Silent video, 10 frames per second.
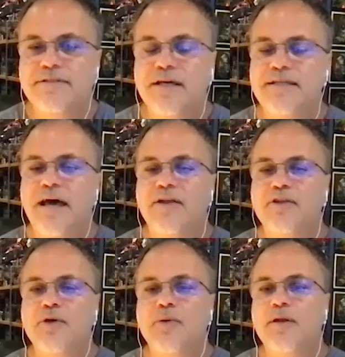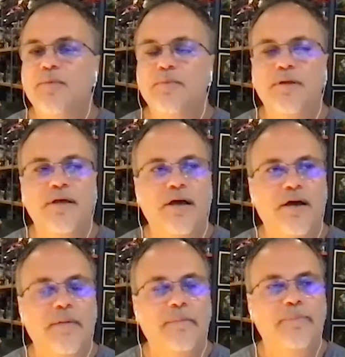that's how to do it and
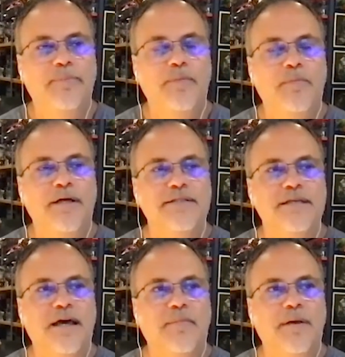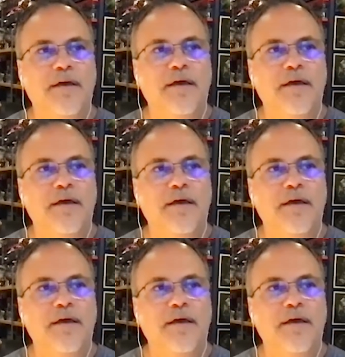um but um